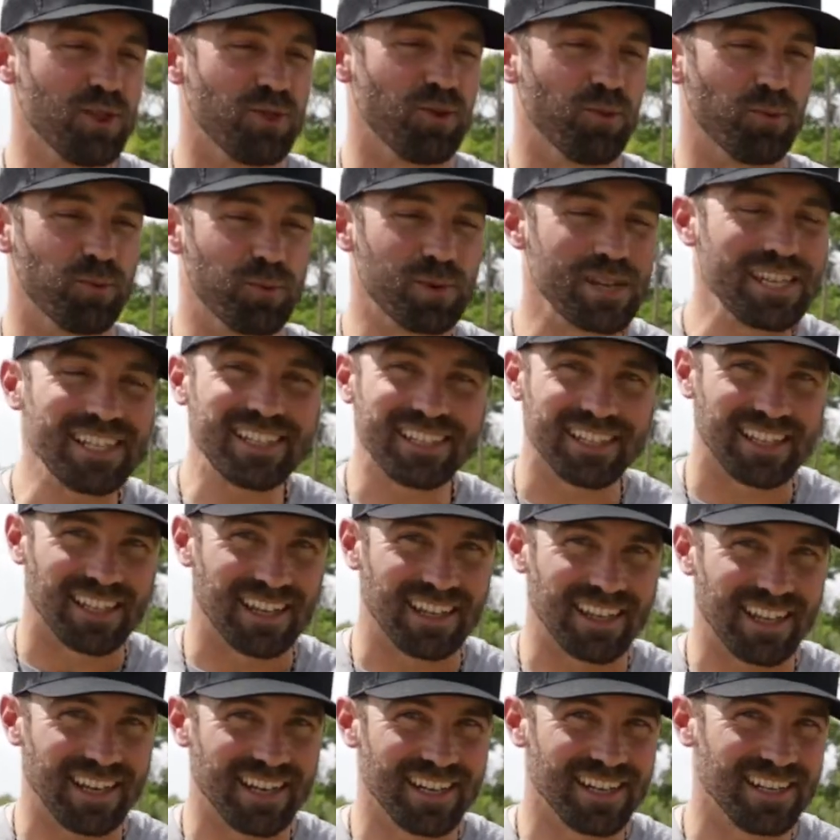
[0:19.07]
The
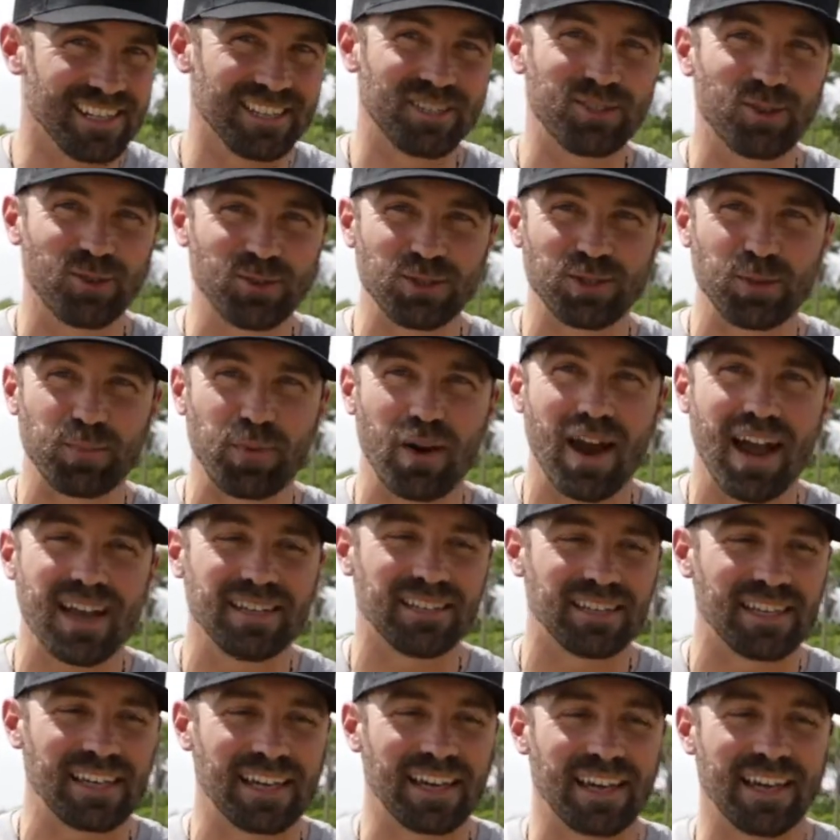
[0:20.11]
reason that it is so
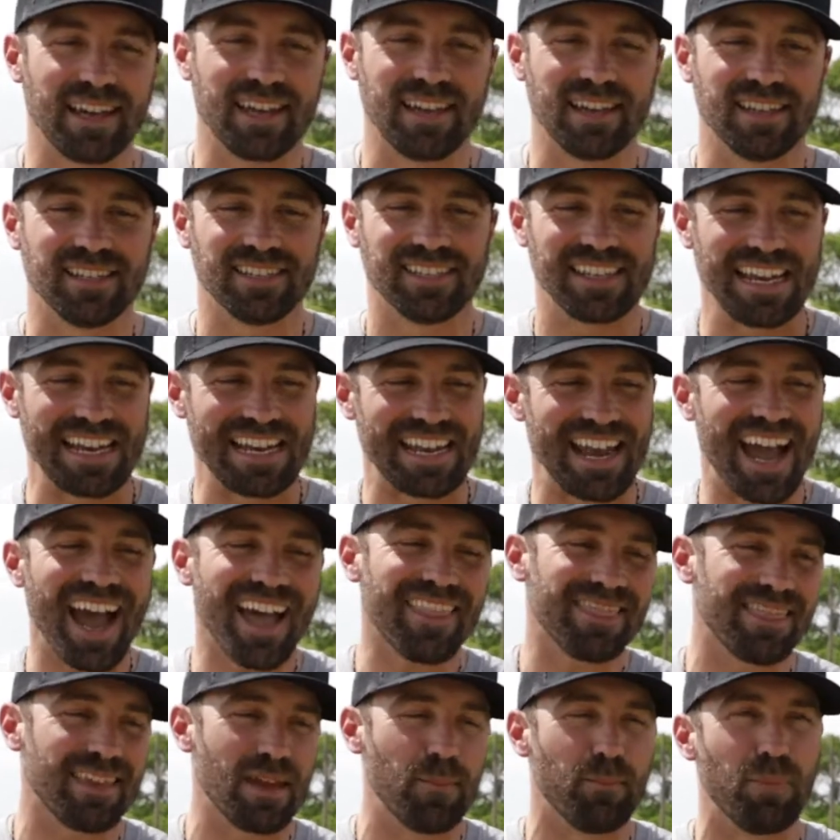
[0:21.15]
surprising is
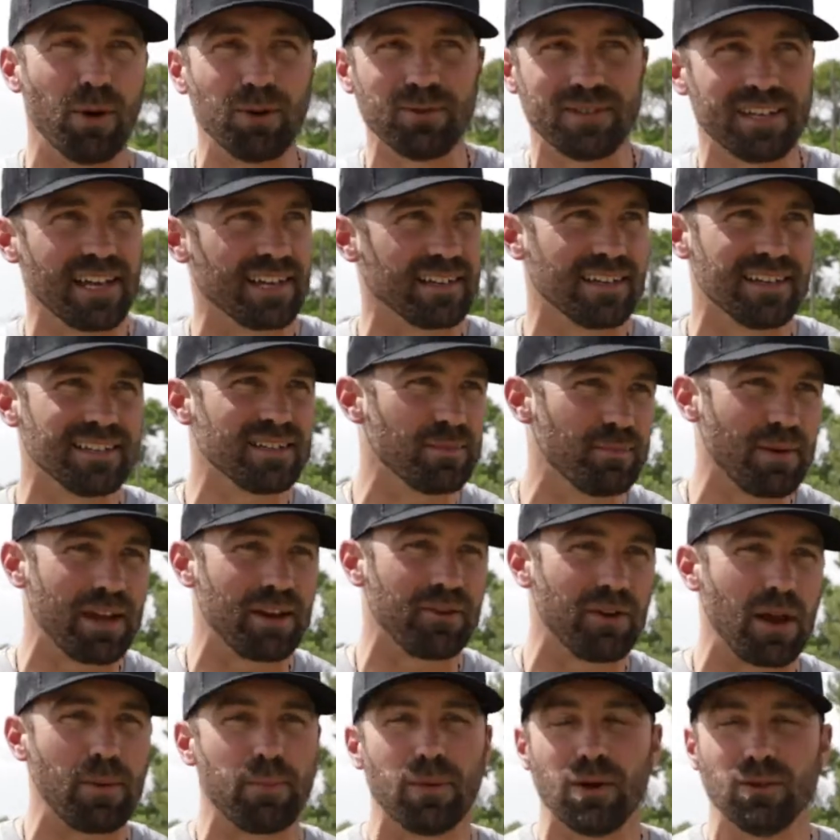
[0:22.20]
not that Bowtech doesn't
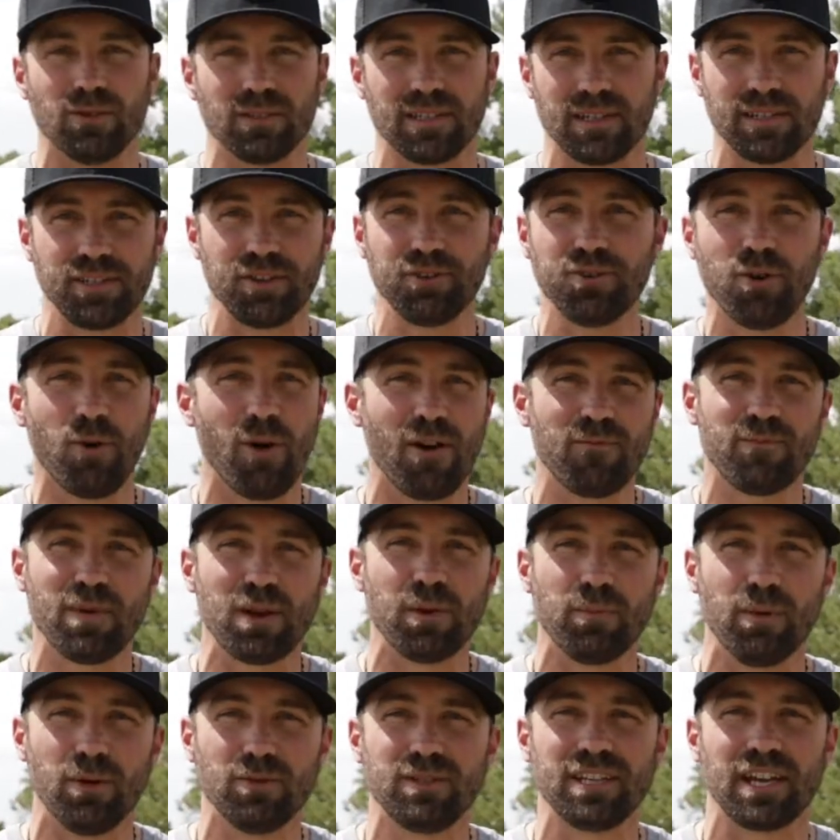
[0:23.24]
make great bows. You know I've
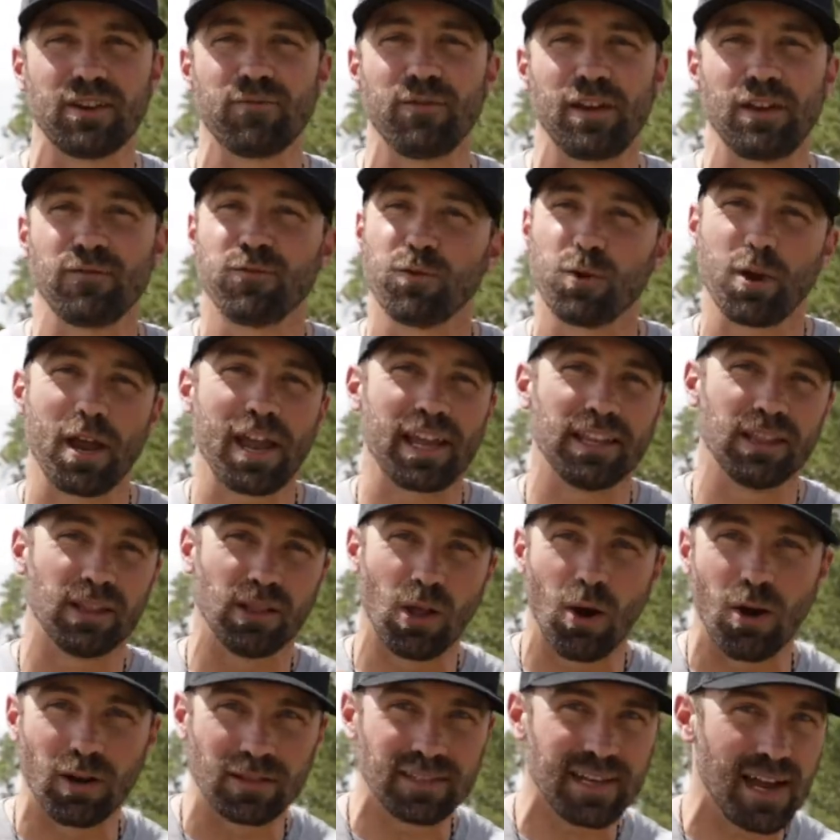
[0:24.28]
been a Bowtech fan for a
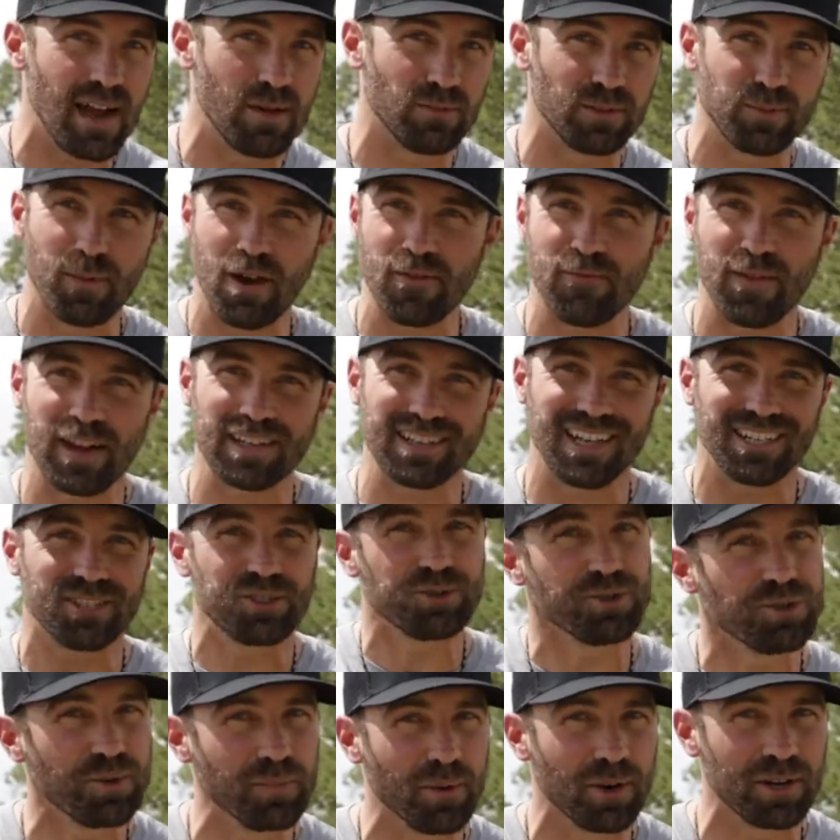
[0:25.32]
long time. As a matter of fact, I
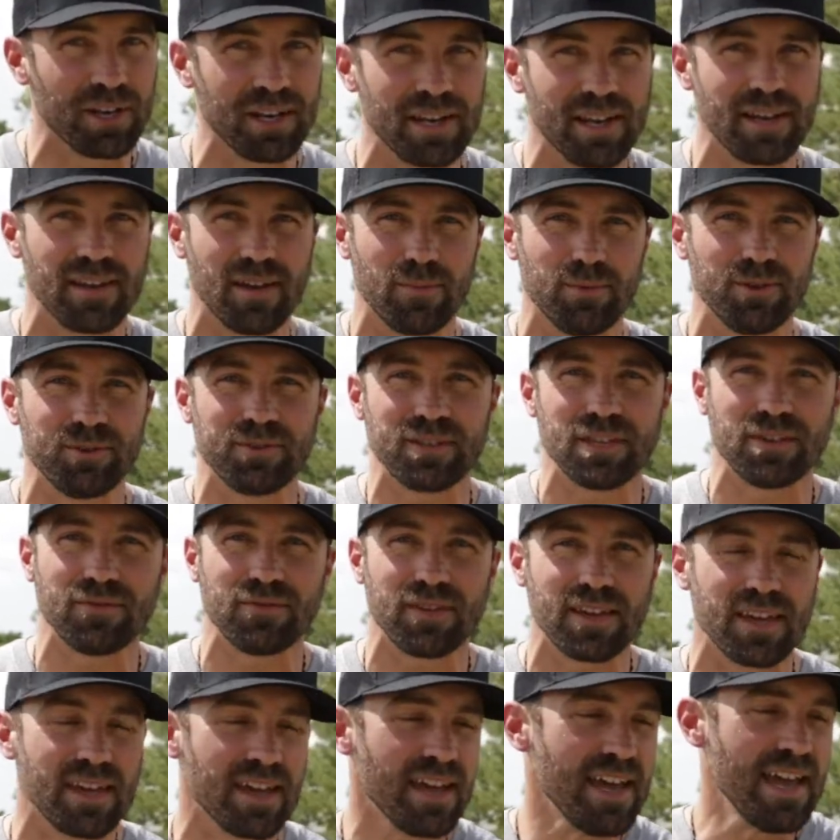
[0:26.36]
shoot them on NAW
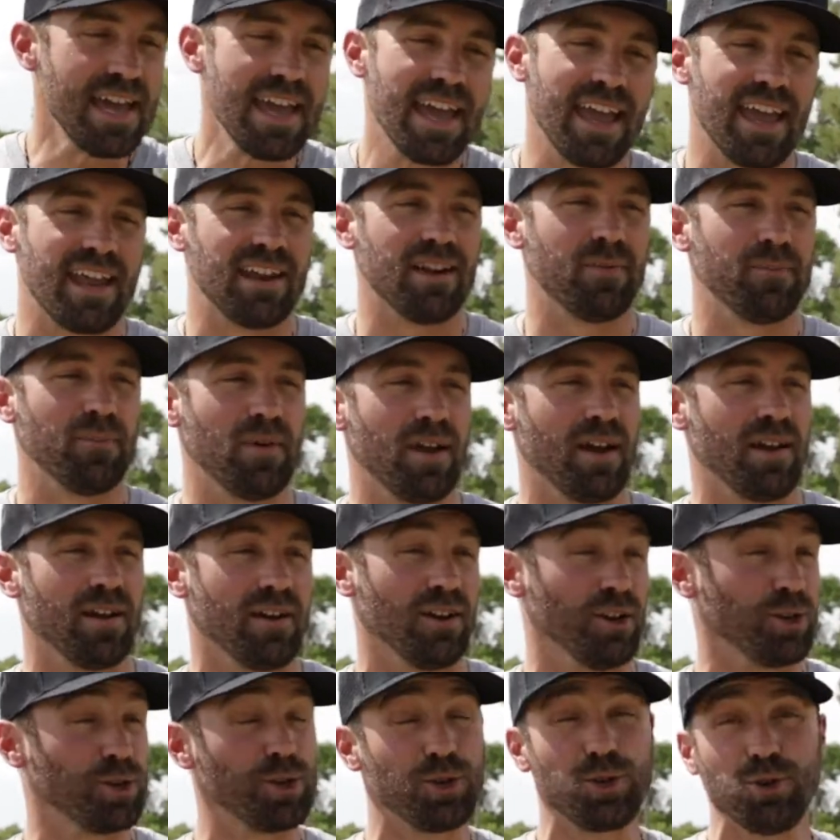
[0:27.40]
TV, and I'm
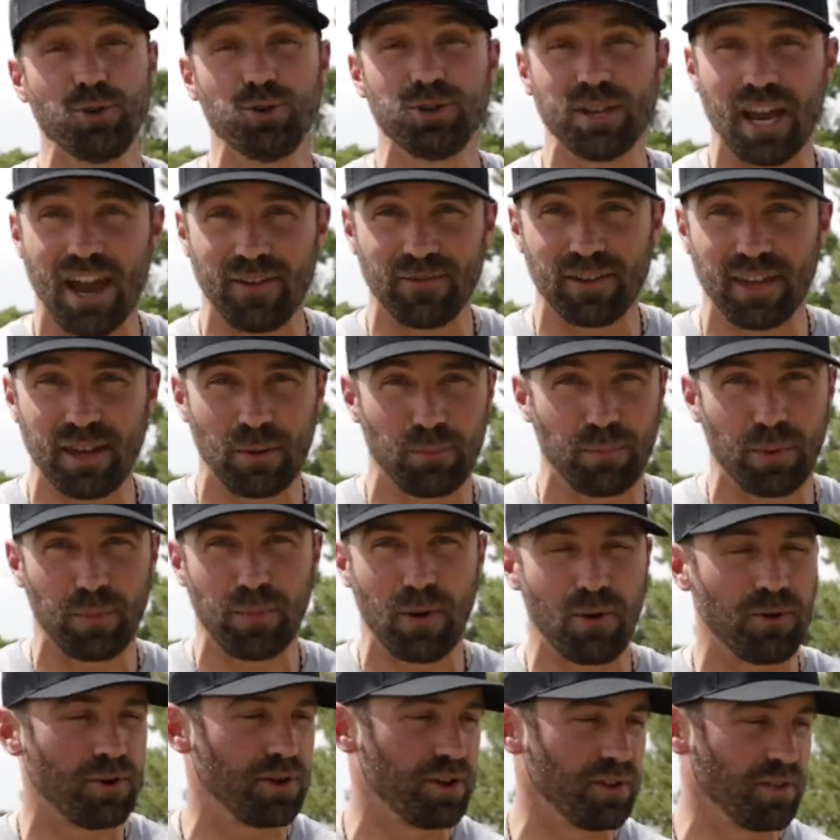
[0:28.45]
a huge advocate and
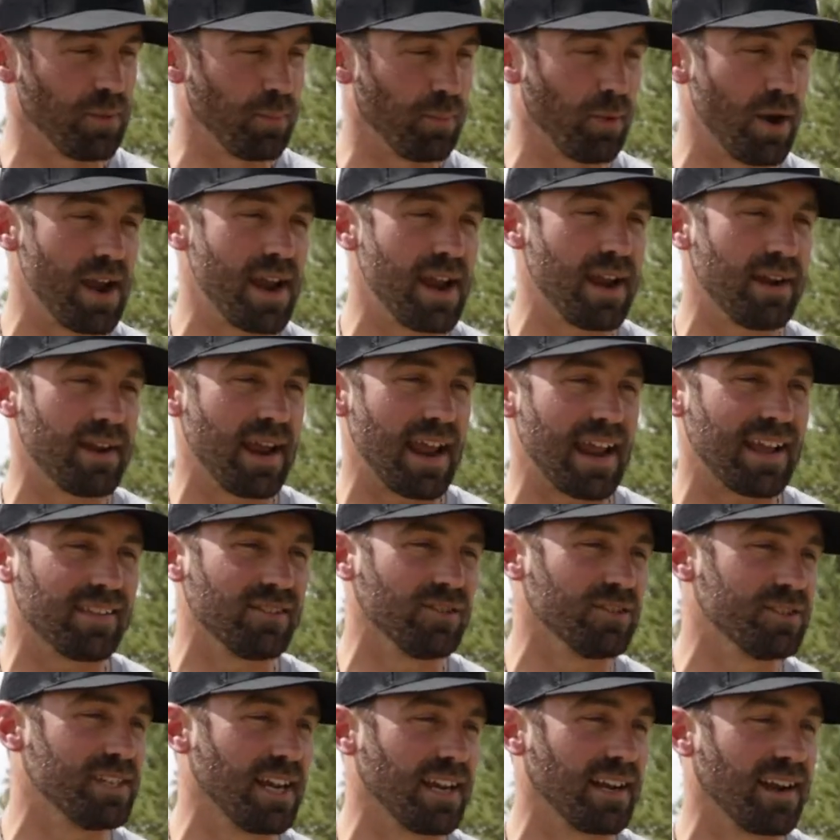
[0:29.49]
proponent of the brand and
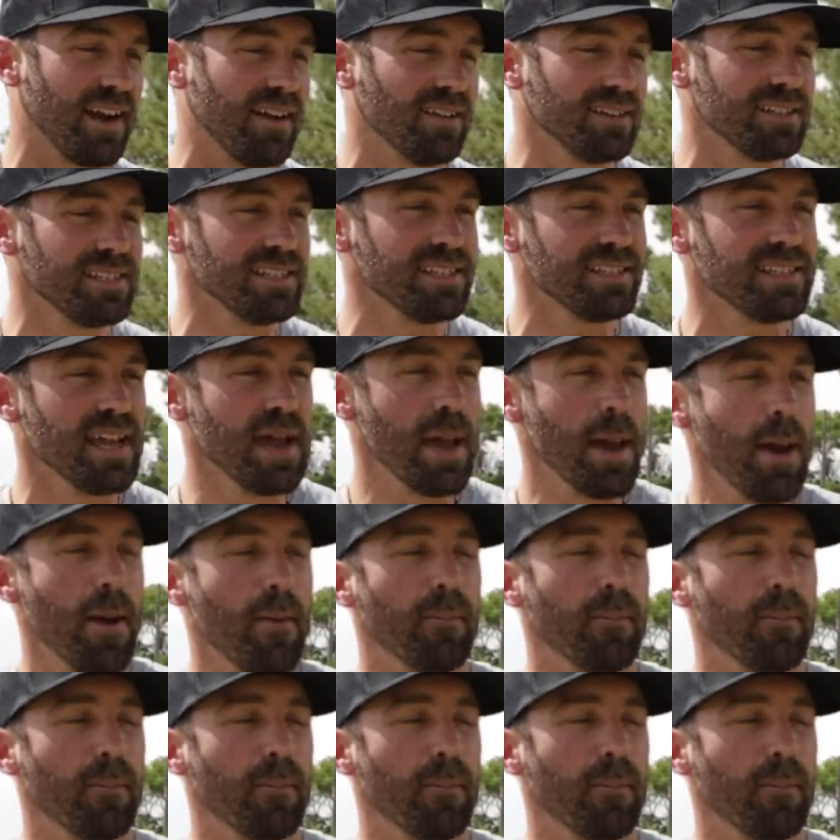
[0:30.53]
their technologies.